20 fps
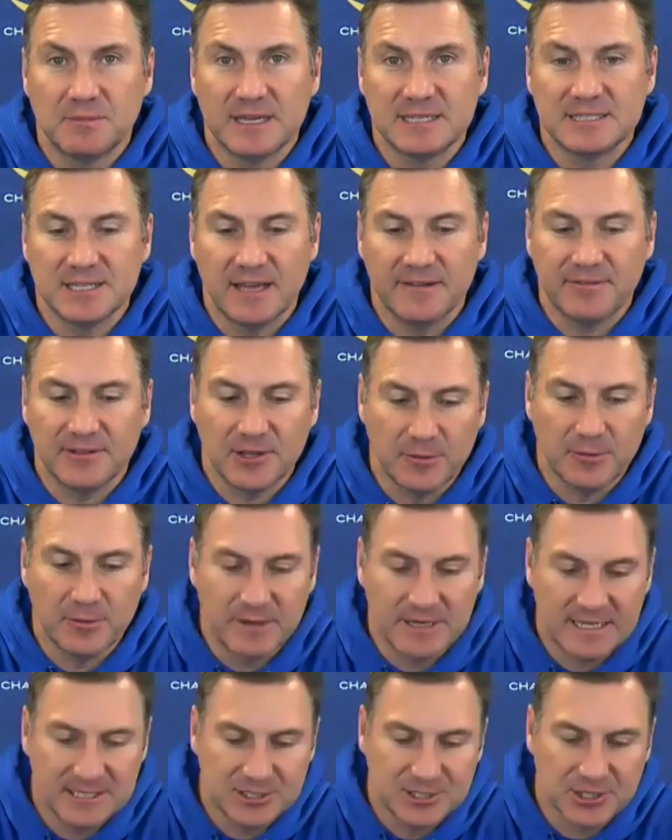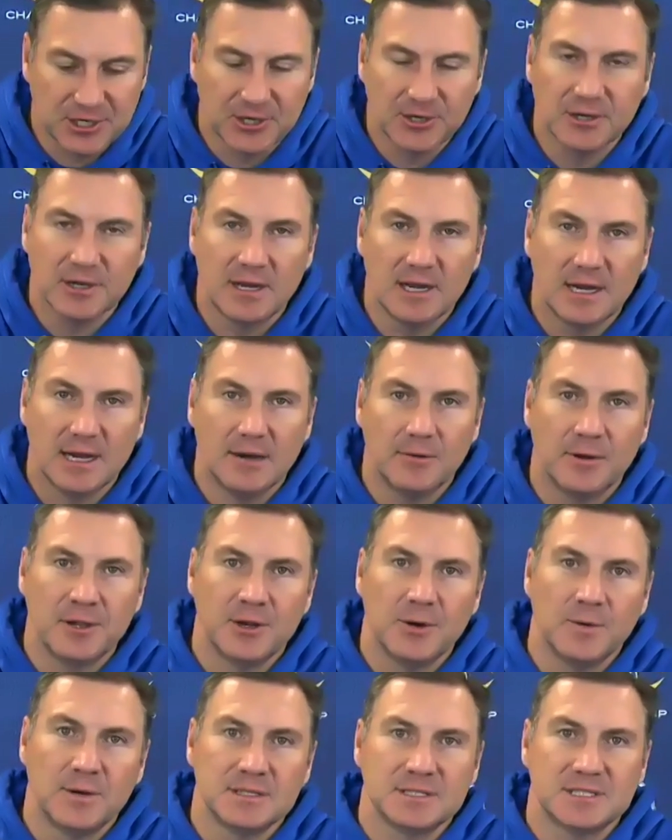makes life a little bit easier when
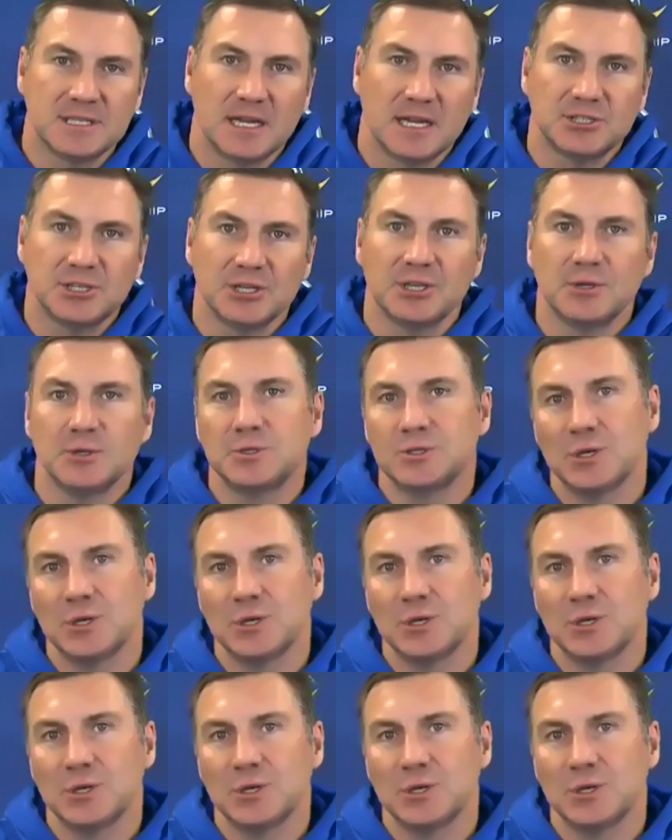no one's touching you.